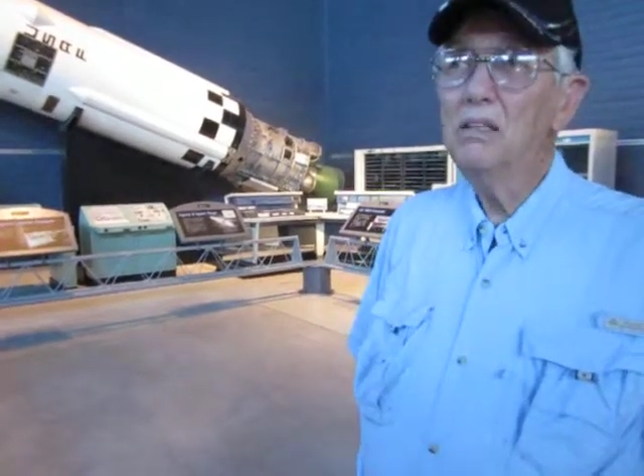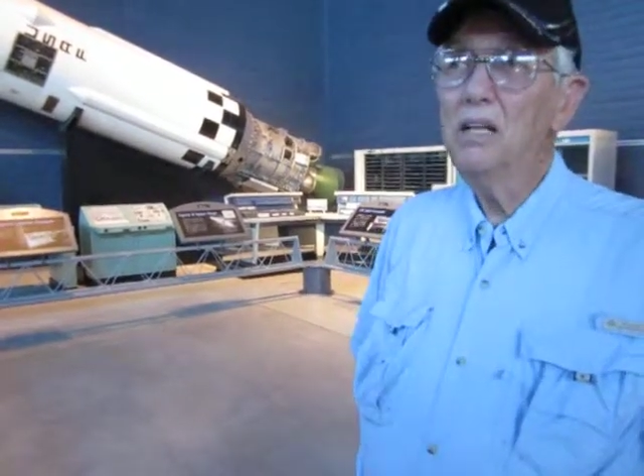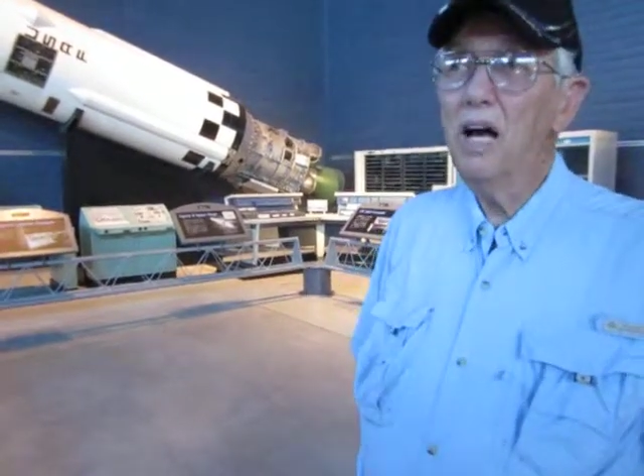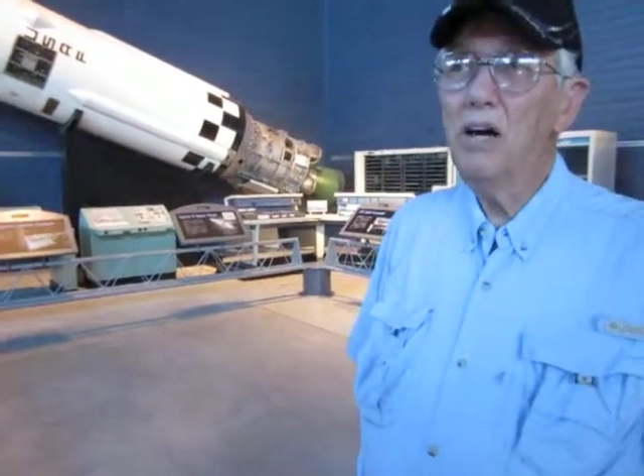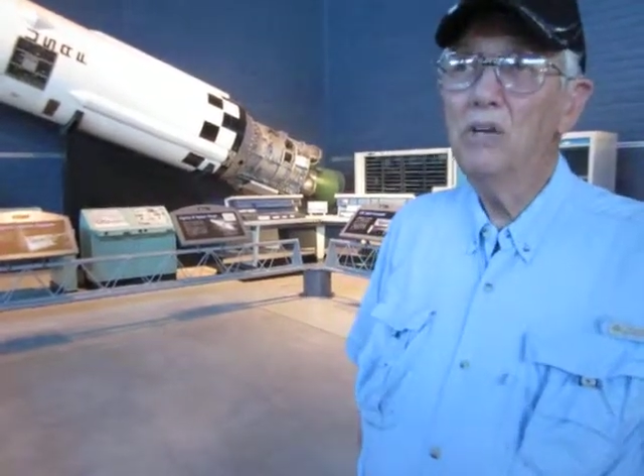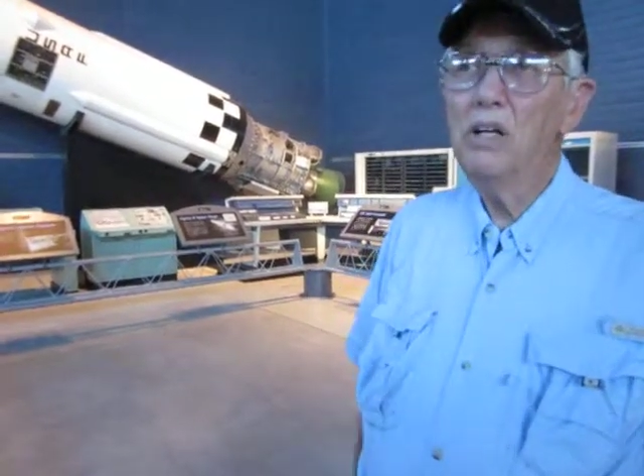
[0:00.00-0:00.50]

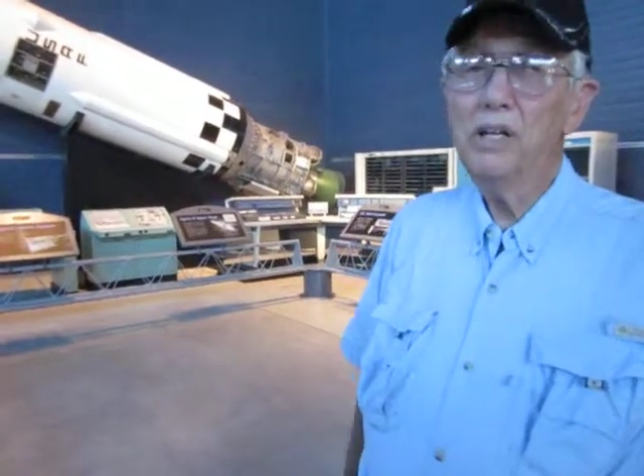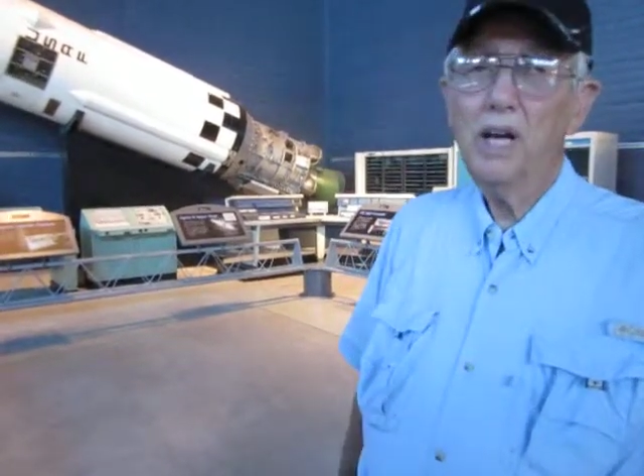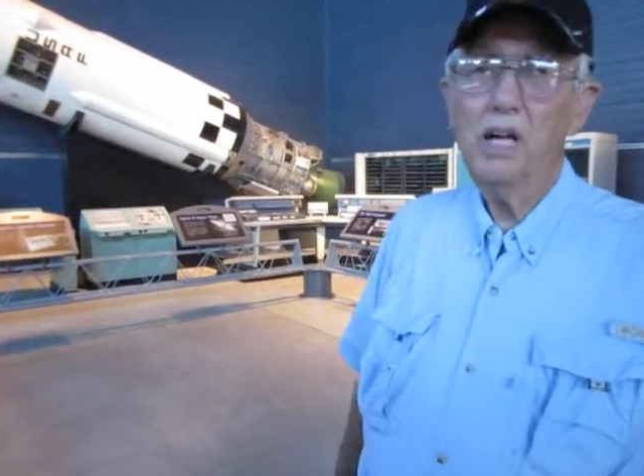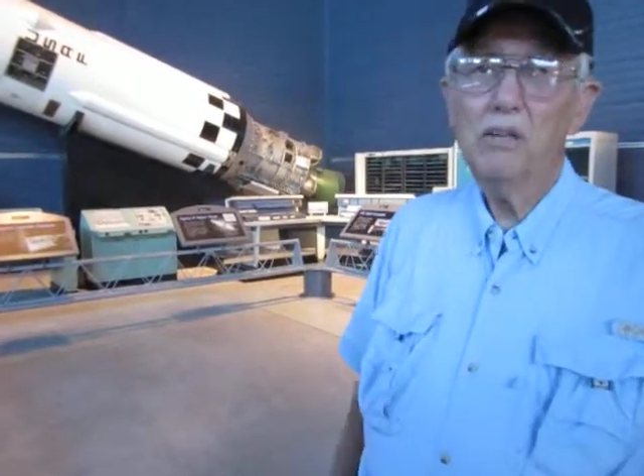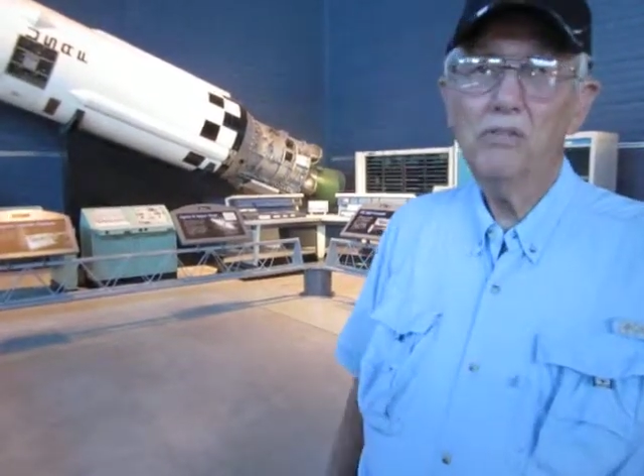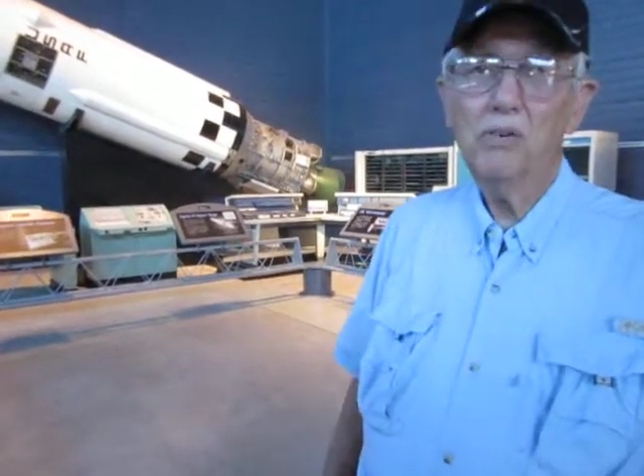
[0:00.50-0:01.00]
I went
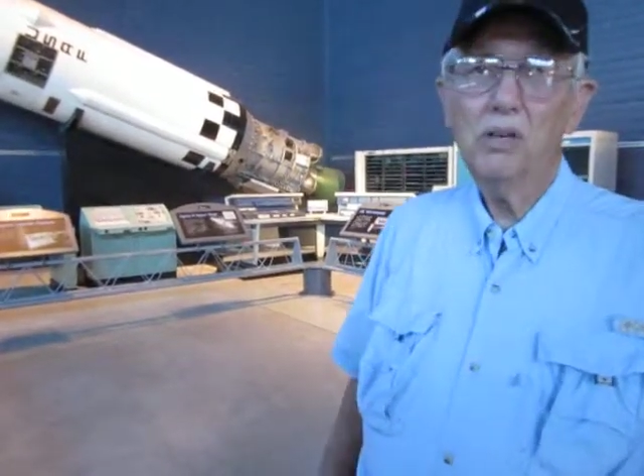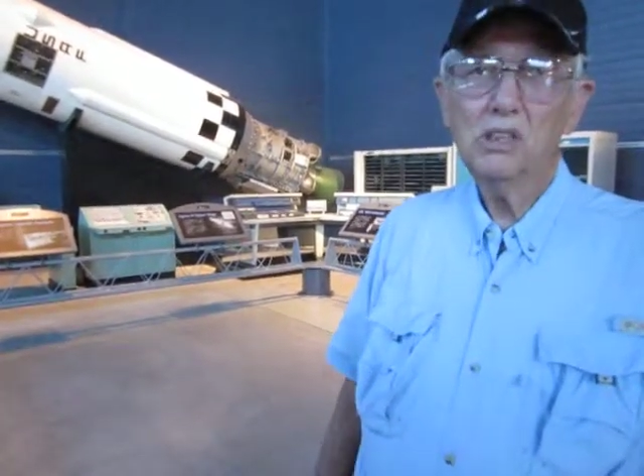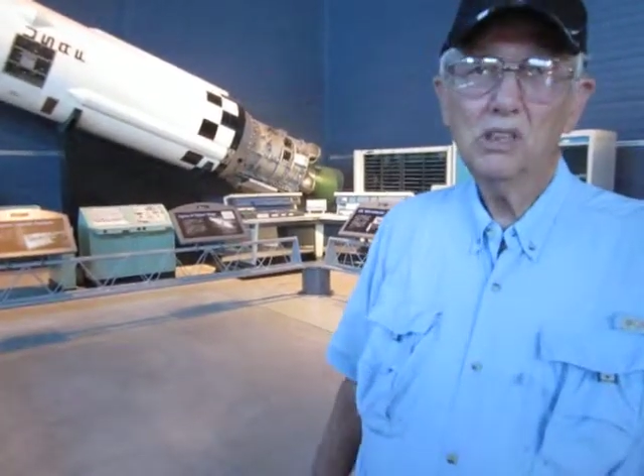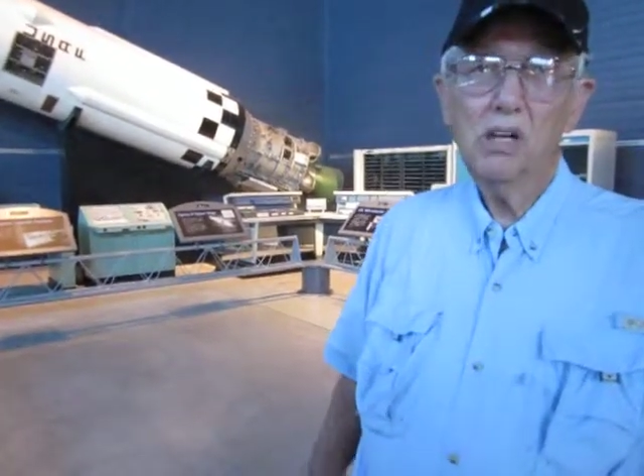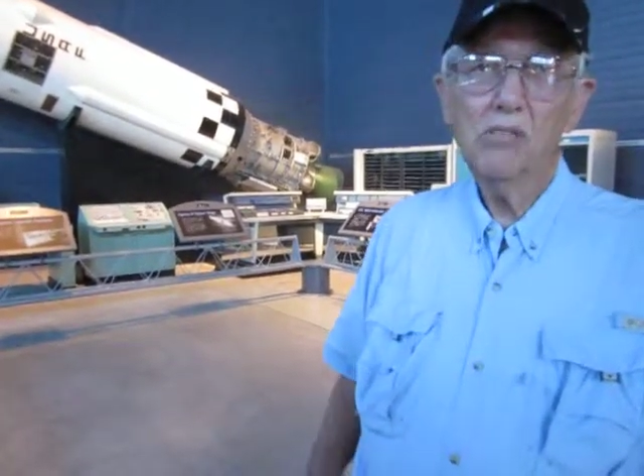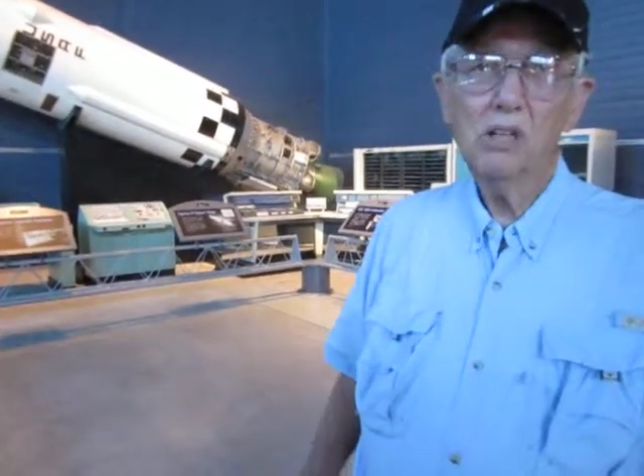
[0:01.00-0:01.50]
down for
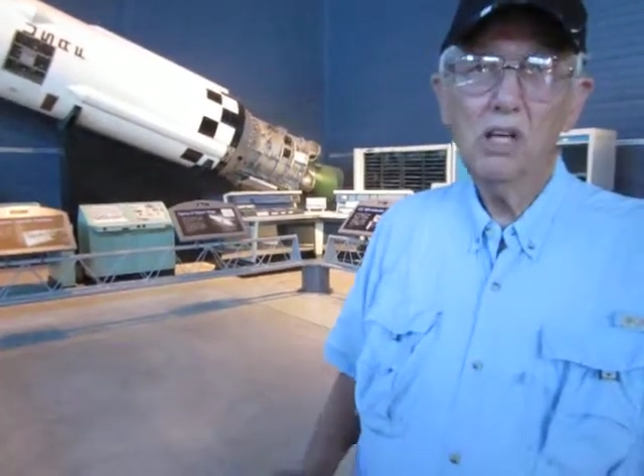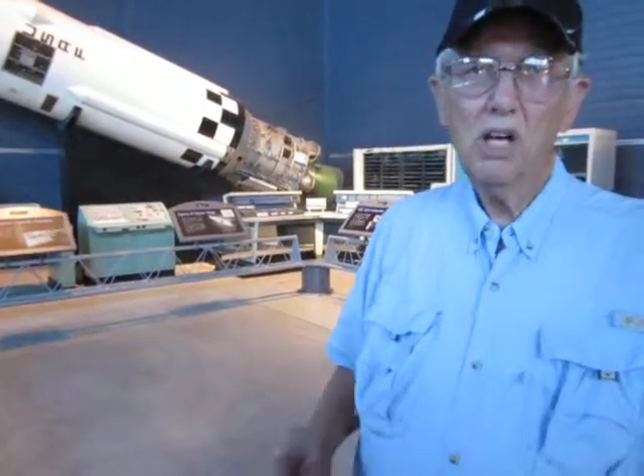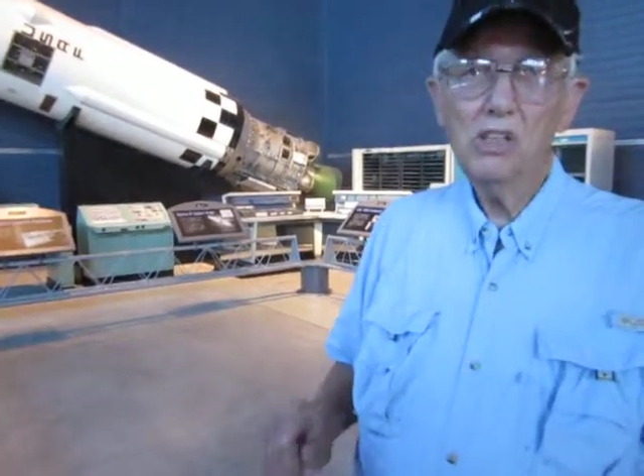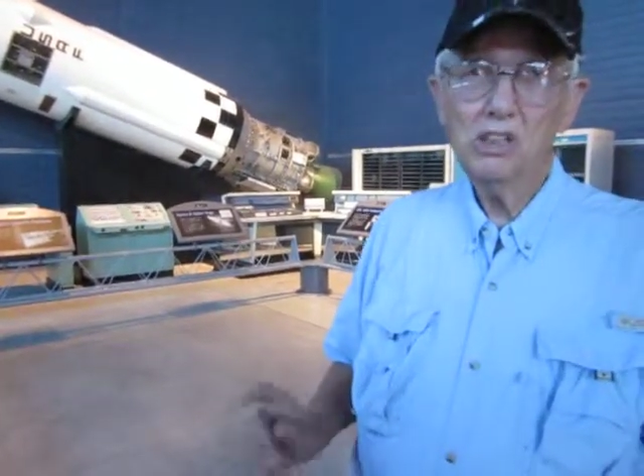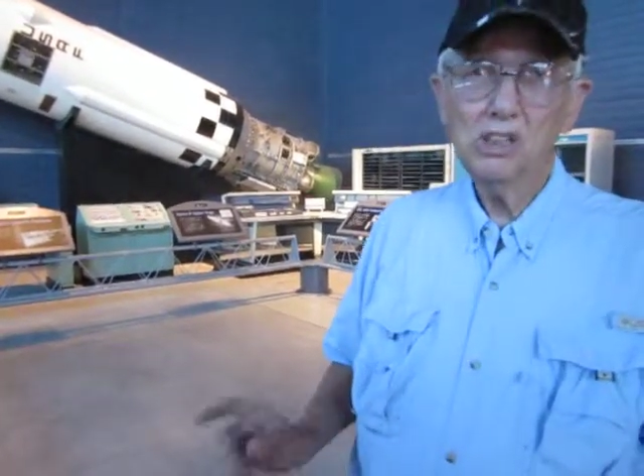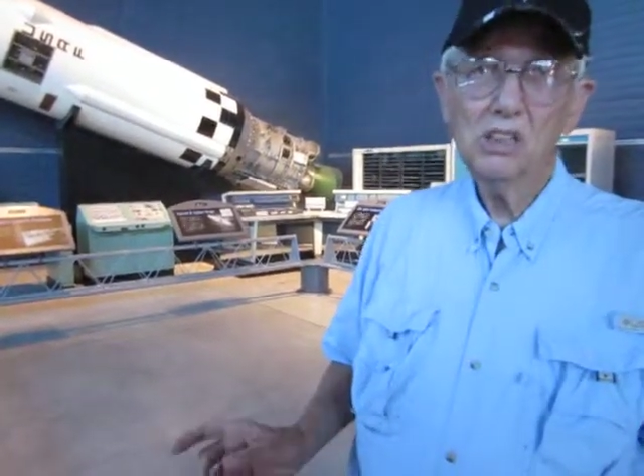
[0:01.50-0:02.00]
several
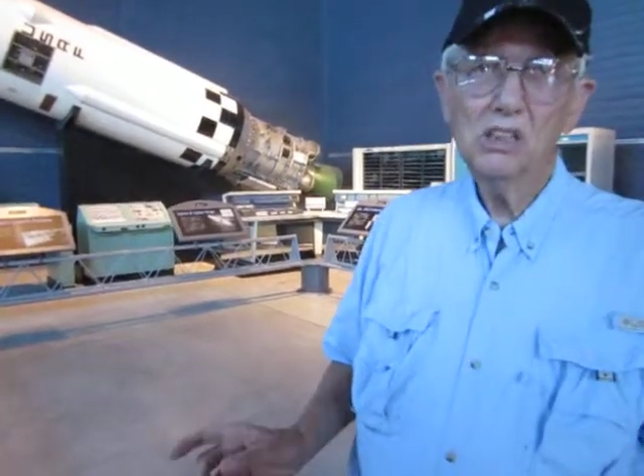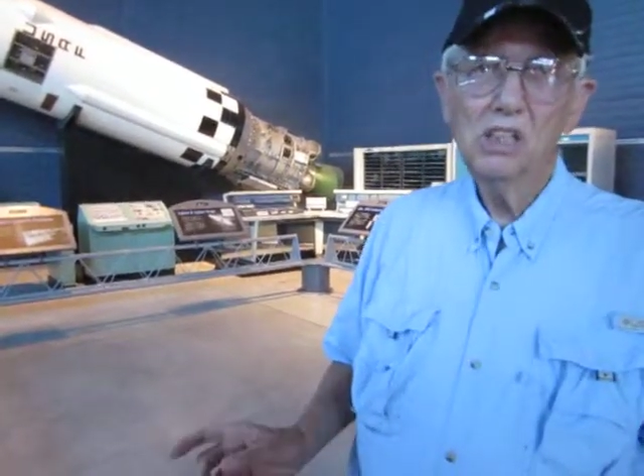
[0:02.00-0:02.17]
launches.